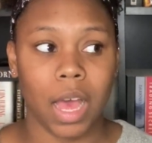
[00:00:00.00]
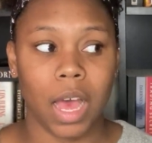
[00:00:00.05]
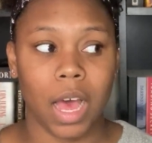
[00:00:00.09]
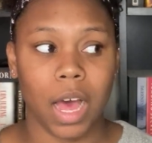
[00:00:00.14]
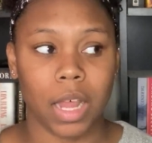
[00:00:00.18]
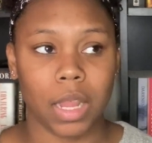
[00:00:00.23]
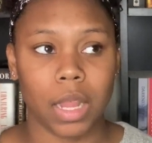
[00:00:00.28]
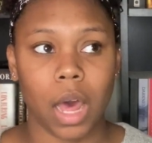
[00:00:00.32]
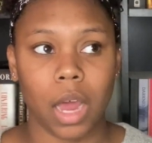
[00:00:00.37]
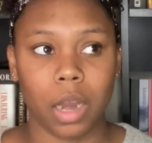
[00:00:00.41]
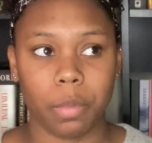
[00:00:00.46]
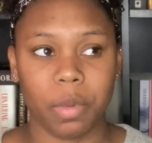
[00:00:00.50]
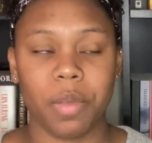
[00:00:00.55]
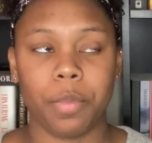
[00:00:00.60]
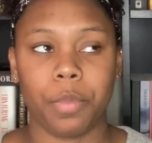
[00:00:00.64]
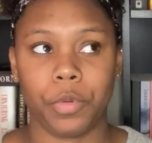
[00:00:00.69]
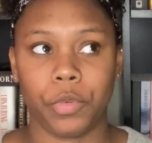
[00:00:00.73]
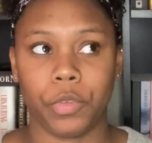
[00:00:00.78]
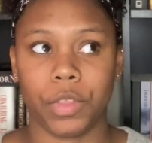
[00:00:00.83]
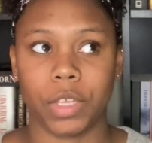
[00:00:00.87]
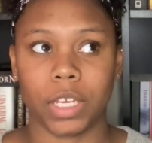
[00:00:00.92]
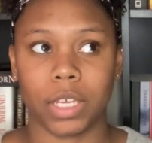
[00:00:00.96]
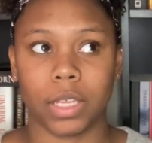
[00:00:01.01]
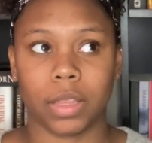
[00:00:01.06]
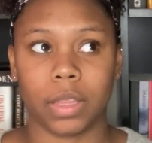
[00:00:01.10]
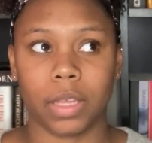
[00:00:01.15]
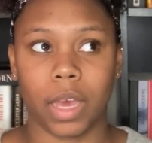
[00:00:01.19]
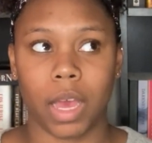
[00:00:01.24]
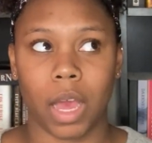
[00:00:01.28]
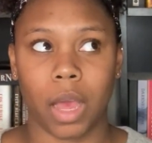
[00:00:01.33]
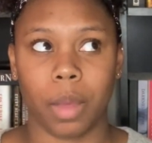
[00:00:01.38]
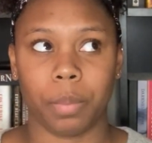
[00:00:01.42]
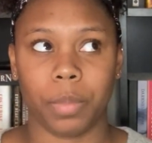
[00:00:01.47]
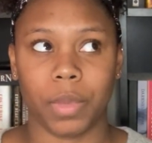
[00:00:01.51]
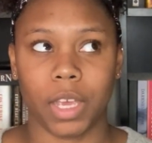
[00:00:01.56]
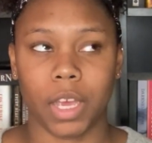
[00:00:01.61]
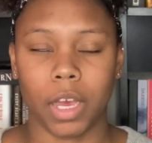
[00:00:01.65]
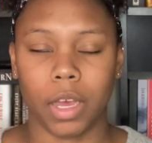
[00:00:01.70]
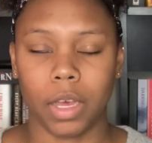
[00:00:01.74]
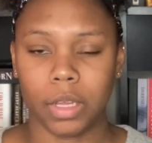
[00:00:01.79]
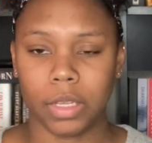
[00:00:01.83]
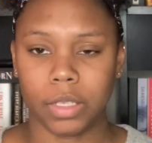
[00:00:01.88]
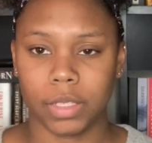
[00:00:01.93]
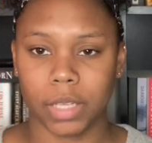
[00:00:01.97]
A lot of people think that
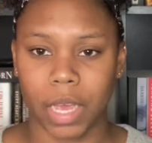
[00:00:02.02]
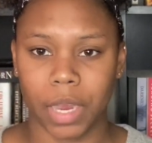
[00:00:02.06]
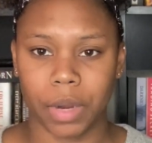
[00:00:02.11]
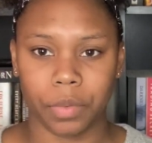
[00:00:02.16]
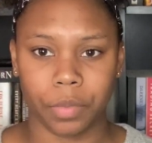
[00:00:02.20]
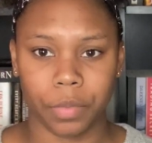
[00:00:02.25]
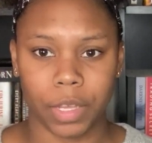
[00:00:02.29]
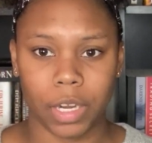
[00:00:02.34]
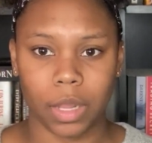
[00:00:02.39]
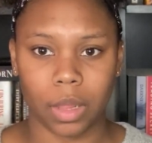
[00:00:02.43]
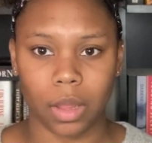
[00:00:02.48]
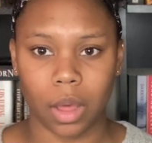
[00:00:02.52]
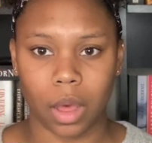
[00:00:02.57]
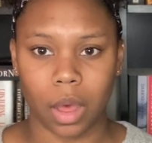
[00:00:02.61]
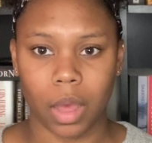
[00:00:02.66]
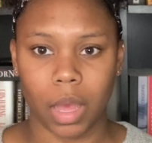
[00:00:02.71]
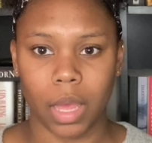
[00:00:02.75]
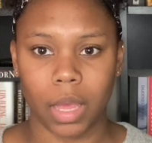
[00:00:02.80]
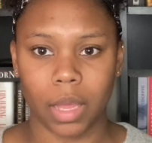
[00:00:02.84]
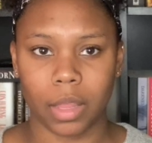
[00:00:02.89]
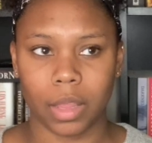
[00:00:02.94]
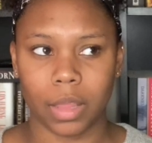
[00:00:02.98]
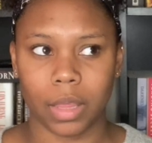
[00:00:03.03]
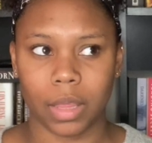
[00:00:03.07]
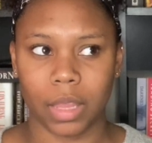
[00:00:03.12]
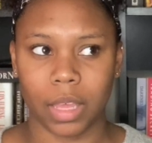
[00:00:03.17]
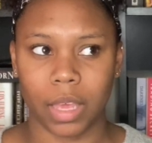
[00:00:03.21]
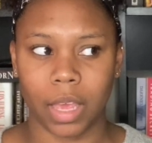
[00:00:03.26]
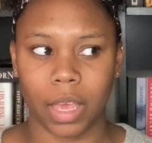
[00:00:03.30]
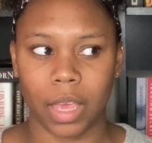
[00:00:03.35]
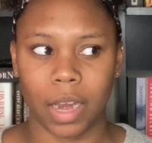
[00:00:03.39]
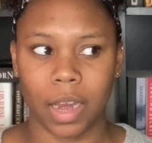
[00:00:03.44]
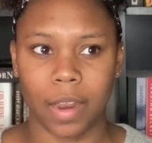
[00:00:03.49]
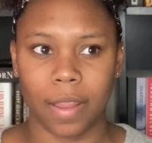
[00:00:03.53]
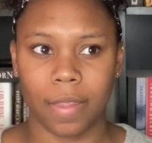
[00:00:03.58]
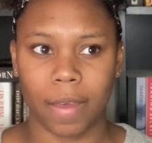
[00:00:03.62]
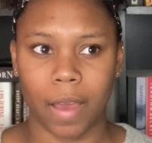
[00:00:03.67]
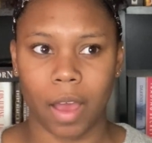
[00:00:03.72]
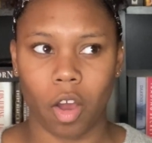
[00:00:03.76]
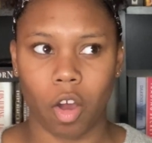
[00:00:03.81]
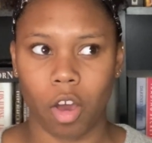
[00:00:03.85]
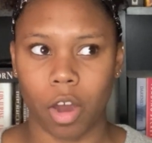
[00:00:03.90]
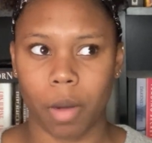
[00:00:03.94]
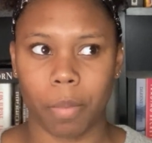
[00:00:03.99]
because I read a lot, then
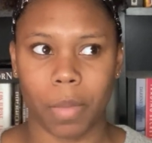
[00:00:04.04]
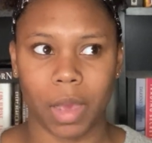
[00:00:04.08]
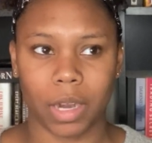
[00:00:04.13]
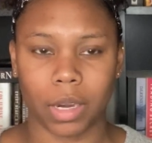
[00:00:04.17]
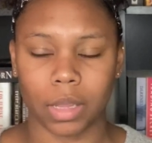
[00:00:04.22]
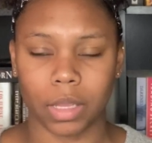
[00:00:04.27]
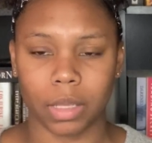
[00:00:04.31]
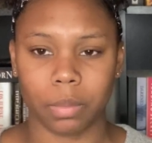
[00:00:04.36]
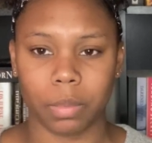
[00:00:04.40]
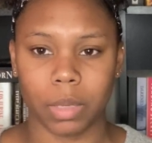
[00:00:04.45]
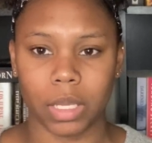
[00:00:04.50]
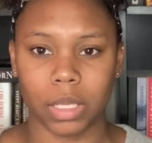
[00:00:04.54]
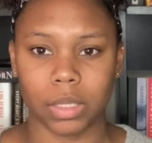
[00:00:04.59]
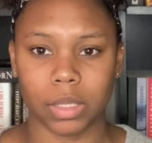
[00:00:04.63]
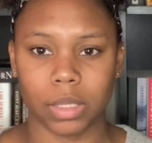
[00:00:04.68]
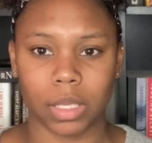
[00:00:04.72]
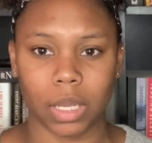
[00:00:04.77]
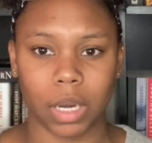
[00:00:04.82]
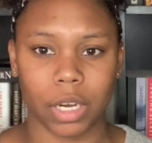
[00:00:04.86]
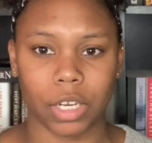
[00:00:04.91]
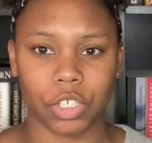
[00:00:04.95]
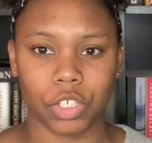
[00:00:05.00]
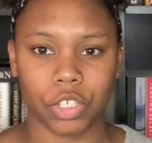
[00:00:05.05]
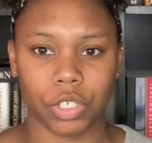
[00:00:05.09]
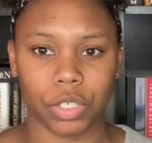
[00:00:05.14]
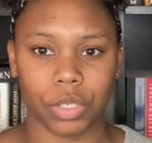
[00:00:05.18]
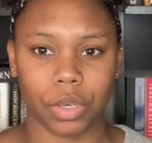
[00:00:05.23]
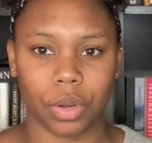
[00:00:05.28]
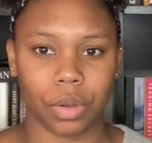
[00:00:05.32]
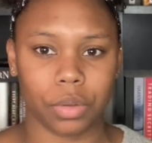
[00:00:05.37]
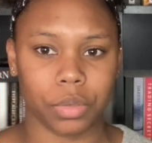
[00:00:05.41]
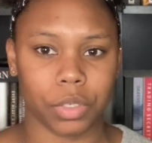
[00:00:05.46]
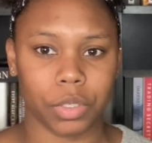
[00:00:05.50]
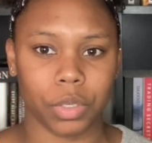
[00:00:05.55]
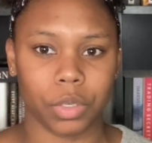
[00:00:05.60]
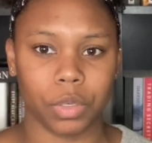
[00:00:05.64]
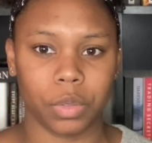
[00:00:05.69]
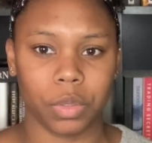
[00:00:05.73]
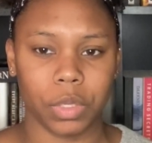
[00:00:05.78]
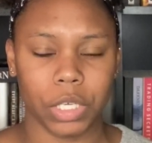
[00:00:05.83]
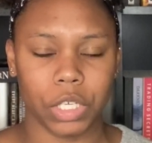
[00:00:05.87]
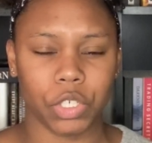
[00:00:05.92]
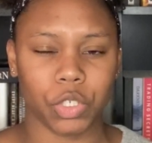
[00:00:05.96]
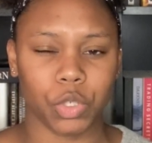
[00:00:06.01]
that automatically means that I should
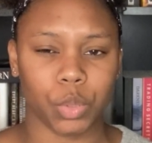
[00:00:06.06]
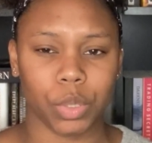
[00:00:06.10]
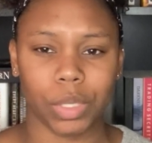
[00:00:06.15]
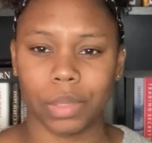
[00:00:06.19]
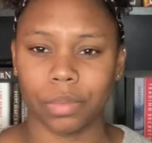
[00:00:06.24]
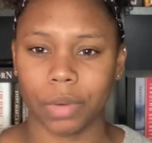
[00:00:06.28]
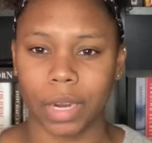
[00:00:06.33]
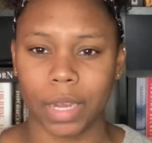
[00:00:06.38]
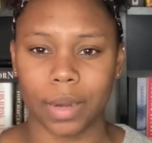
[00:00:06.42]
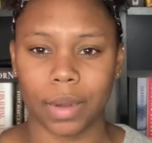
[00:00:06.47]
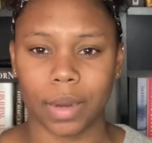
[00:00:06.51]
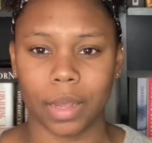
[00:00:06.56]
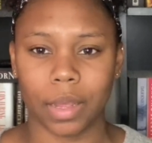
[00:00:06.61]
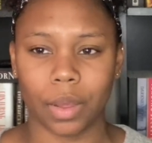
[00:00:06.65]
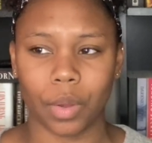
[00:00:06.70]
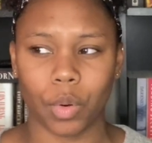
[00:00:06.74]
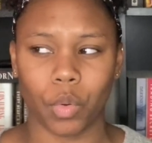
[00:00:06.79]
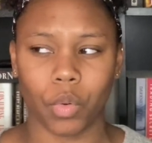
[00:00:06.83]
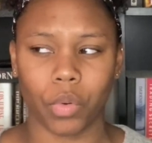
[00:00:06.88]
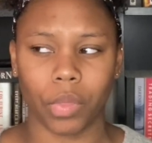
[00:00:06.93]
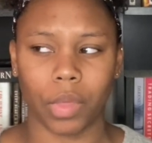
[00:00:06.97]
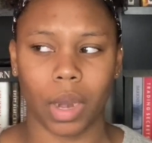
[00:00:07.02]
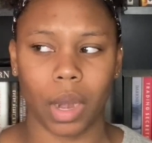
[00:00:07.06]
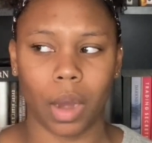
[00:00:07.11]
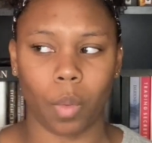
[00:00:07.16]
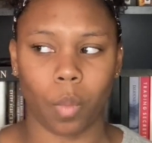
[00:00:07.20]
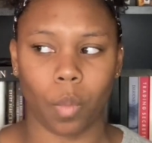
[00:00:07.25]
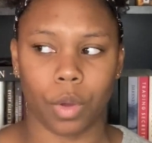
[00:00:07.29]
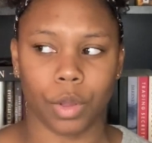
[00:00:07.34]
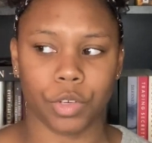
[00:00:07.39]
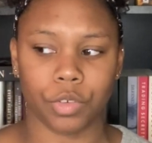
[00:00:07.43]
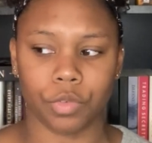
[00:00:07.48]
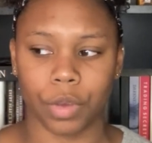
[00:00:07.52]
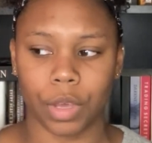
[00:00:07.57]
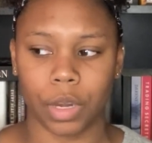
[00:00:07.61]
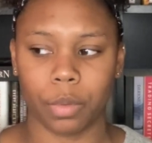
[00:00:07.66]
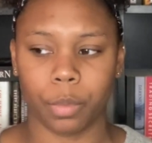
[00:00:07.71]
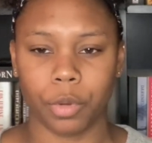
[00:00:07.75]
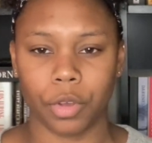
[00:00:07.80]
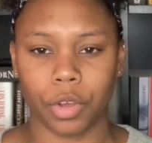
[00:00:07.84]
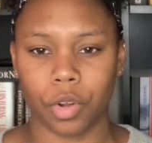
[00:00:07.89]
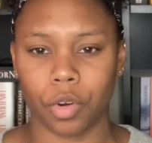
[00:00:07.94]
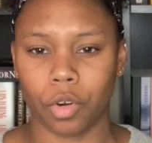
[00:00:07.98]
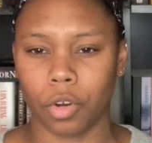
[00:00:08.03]
also enjoy writing, or that I want to write a
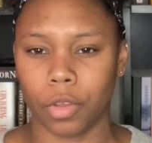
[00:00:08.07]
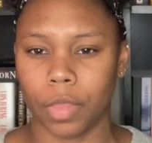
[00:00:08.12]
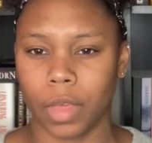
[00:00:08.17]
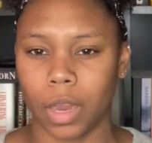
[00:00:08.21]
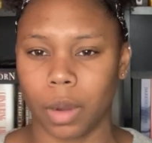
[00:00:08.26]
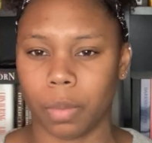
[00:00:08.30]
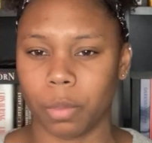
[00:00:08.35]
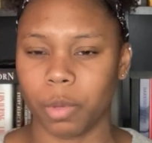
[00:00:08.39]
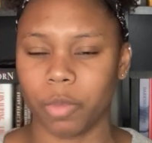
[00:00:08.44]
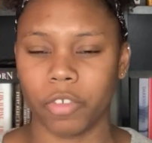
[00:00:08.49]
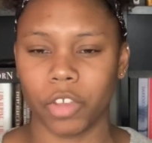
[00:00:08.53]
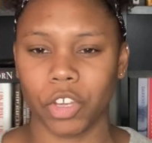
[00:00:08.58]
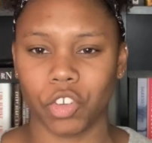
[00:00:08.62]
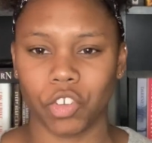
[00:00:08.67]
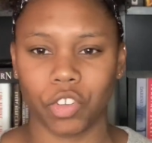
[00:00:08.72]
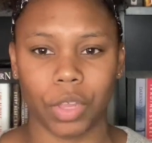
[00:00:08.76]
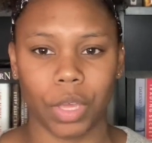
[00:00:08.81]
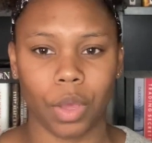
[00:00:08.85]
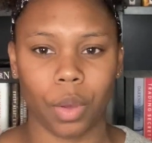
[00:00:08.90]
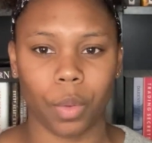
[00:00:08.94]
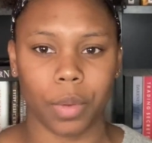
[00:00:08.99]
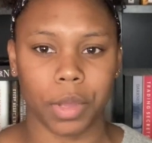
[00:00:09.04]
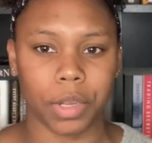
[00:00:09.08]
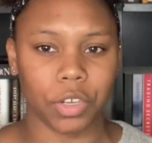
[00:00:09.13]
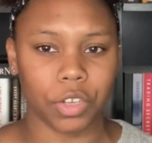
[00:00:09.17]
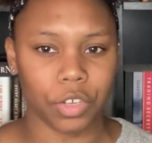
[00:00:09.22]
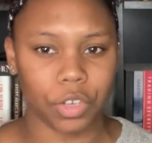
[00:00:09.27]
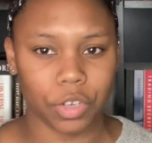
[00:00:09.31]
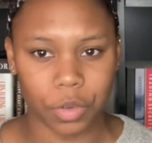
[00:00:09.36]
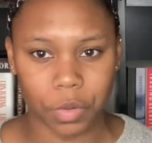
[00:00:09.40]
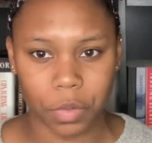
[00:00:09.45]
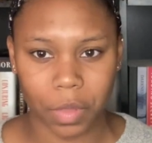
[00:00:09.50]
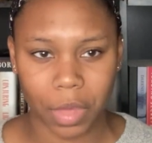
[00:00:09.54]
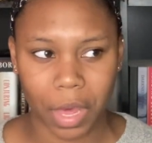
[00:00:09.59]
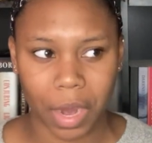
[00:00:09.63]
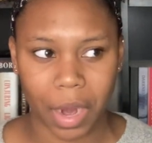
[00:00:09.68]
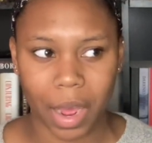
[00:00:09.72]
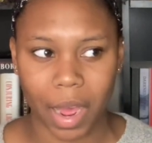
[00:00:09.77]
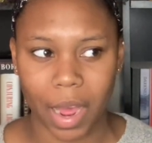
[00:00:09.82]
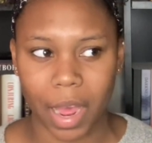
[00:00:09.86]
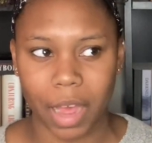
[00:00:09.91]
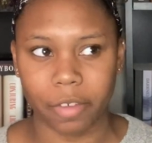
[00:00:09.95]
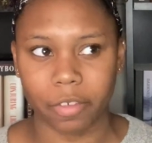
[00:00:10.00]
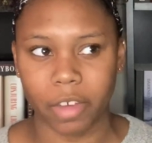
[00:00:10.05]
book, or that I'm eventually going to do that.
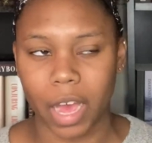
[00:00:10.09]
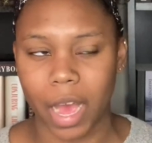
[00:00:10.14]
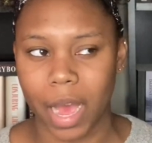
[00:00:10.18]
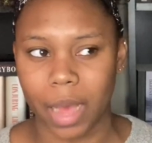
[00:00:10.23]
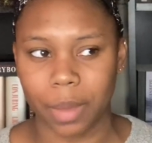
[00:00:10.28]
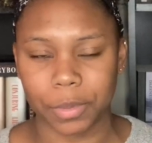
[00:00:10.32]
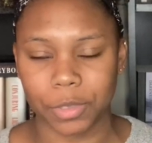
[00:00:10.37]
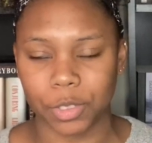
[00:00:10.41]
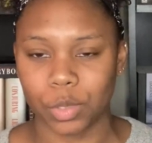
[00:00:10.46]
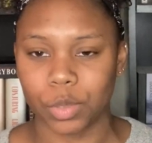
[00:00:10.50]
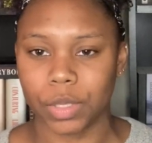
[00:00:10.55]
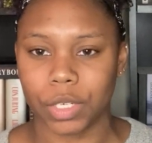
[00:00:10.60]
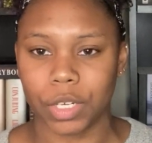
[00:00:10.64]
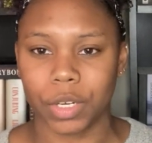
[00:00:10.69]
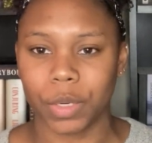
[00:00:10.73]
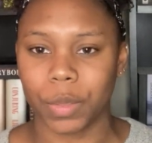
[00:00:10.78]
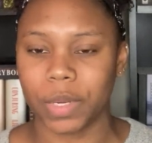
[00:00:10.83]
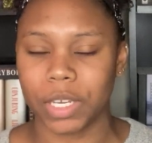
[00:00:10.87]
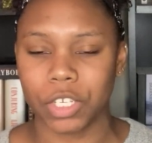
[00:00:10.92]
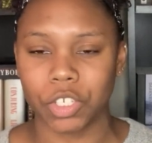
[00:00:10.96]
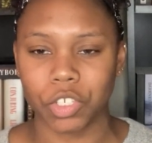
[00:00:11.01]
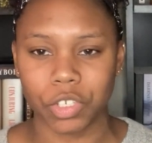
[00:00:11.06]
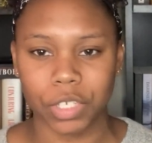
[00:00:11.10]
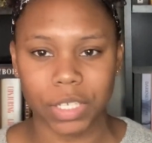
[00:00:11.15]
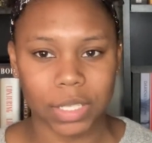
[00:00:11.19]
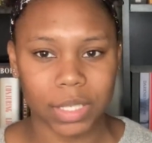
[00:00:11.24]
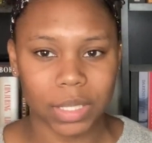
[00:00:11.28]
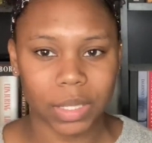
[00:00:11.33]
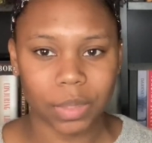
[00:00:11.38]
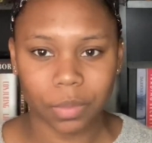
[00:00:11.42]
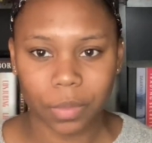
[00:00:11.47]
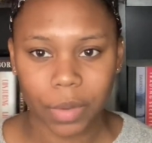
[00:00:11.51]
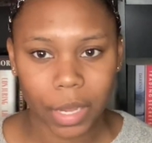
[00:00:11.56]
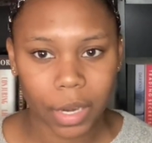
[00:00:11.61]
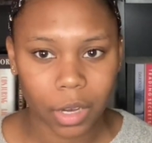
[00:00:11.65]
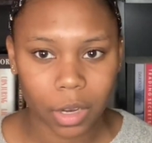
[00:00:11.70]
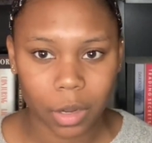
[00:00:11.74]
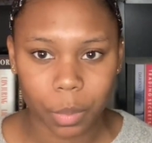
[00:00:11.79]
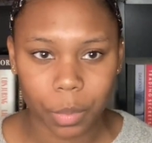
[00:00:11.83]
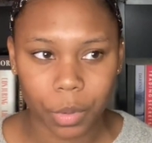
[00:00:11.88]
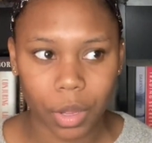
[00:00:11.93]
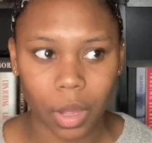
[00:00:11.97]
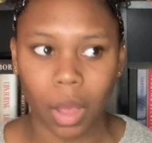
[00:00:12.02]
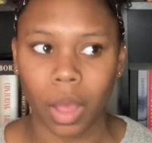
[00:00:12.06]
I have absolutely no interest in writing a
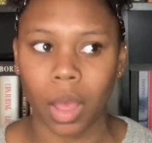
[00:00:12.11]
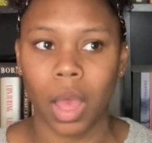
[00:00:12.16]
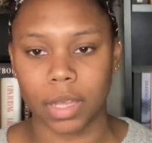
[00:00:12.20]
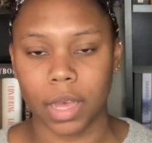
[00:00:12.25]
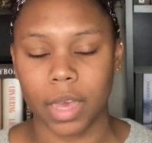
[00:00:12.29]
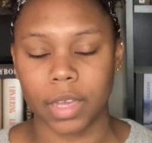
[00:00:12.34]
book.